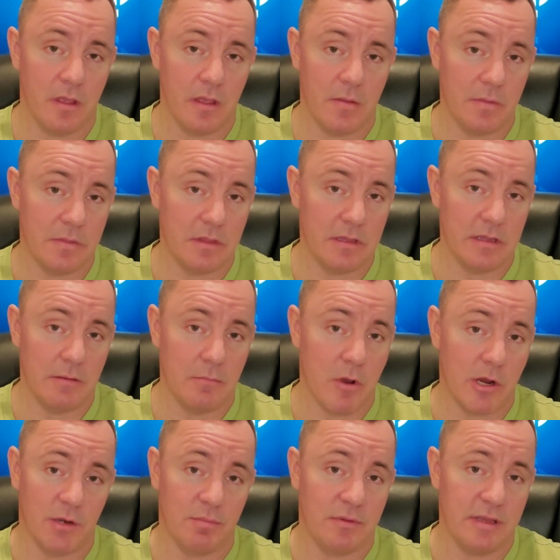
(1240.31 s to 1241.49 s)
in the
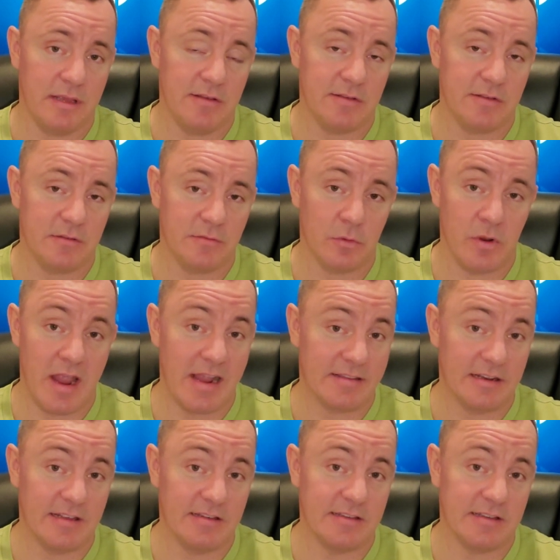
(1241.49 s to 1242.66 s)
marketplace for
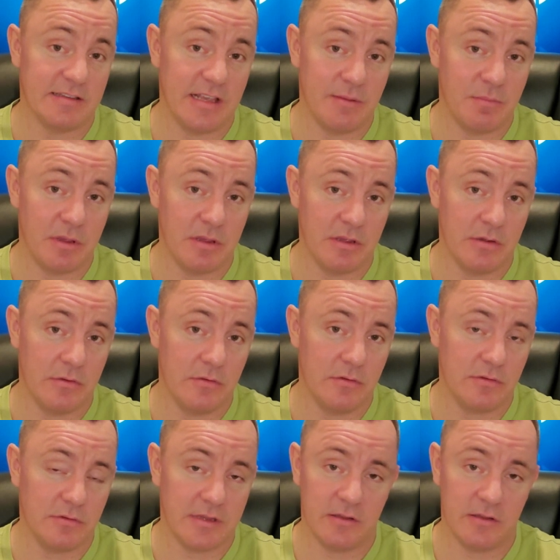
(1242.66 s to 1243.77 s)
x86 CPUs.